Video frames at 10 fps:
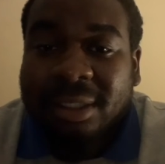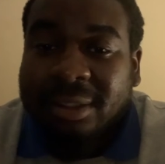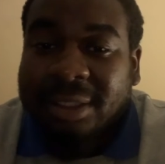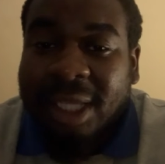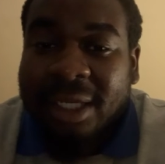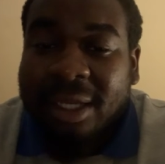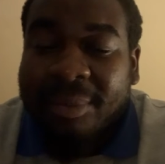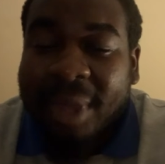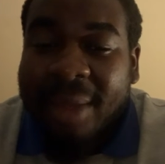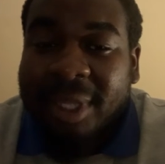then
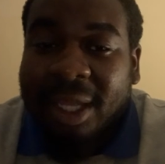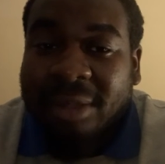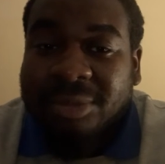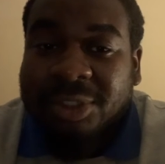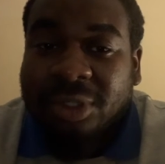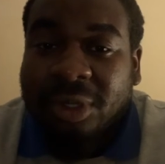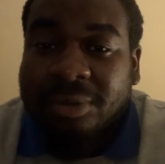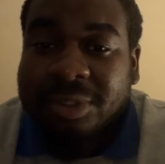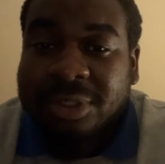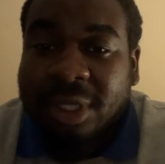Aubameyang, I'm sure,
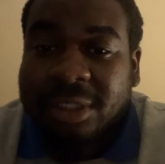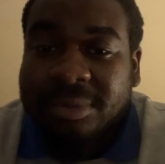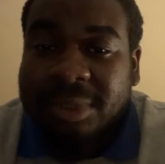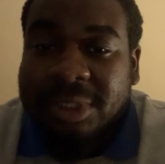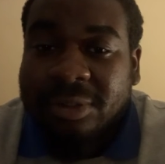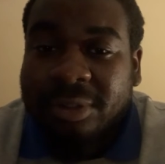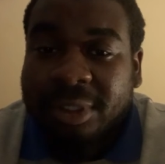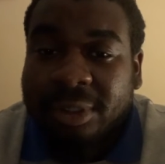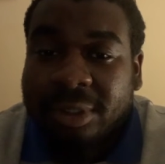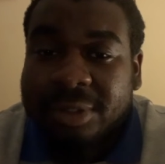will start to be scoring
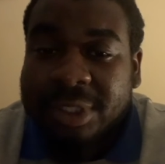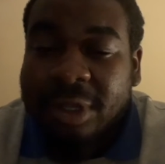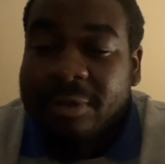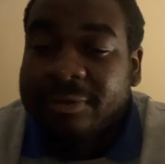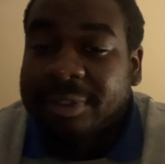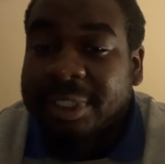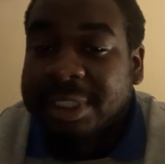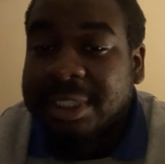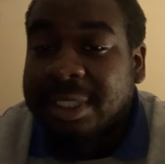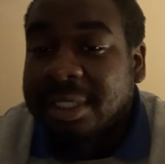goals and hopefully is
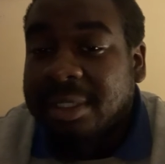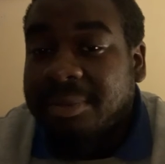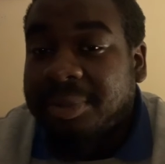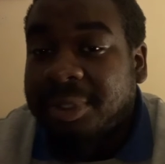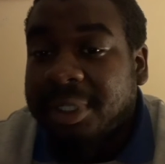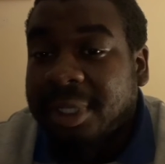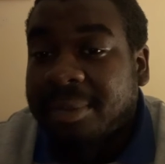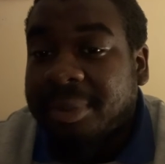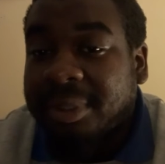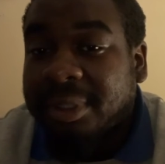putting
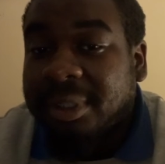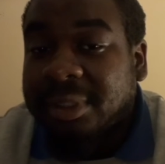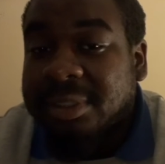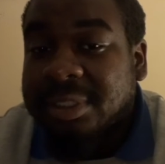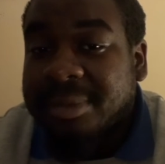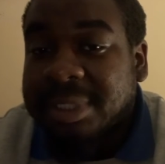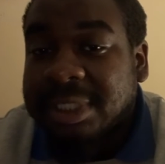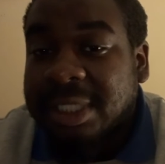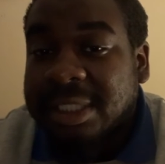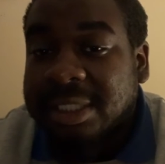up some
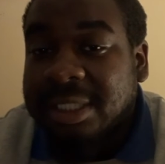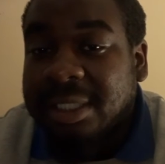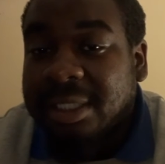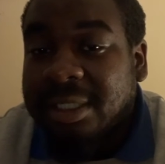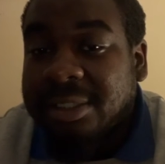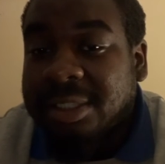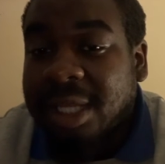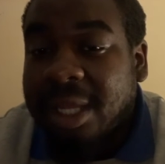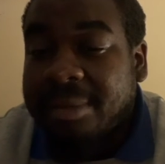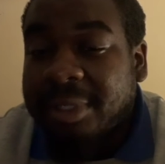assists. Do you know
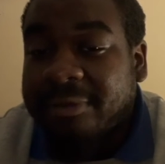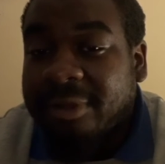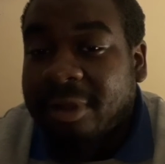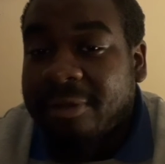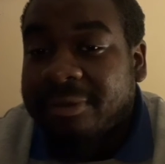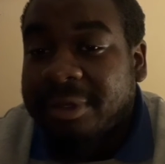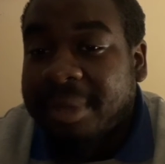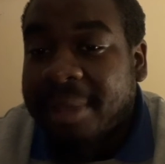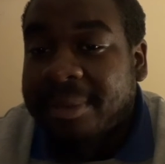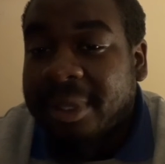what I mean? For hopefully
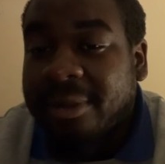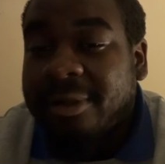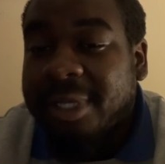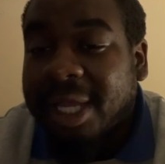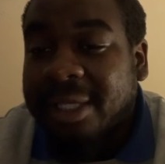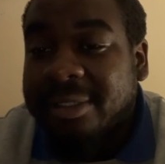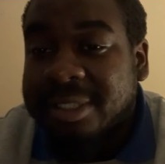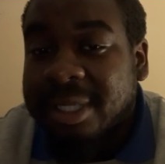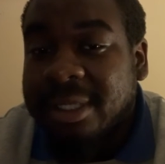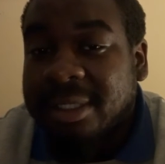Pepe or Lacazette.
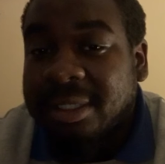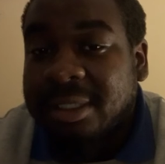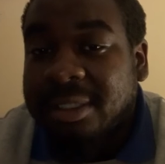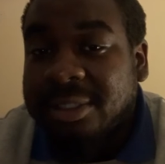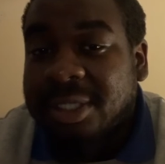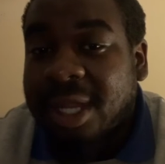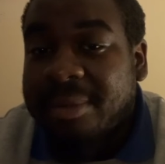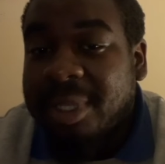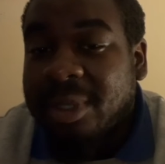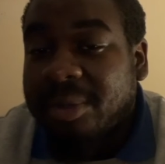Do you know what I
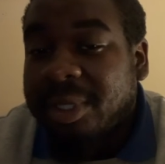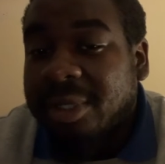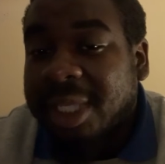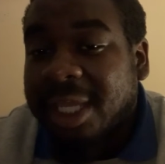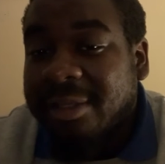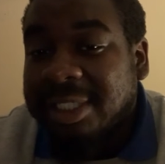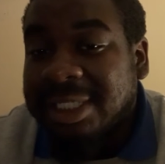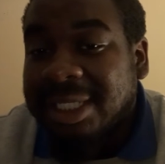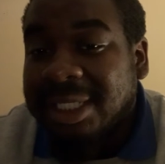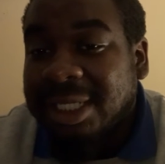mean? And we got Kieran
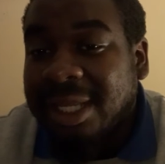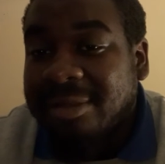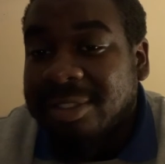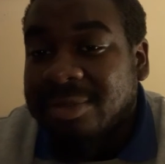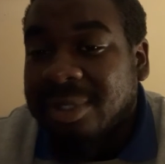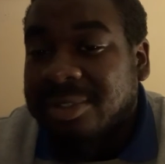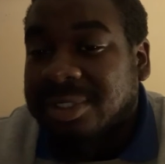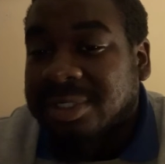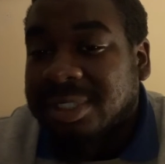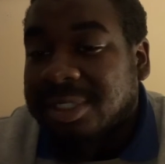Tierney there as well
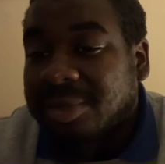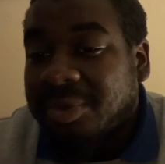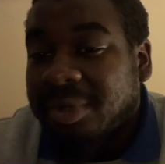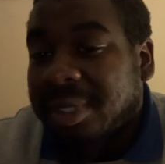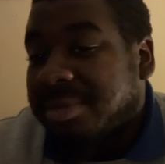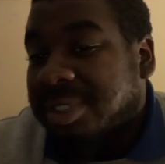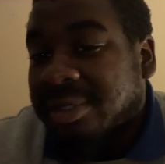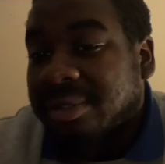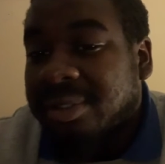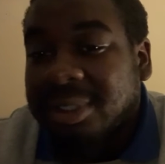to support him. So,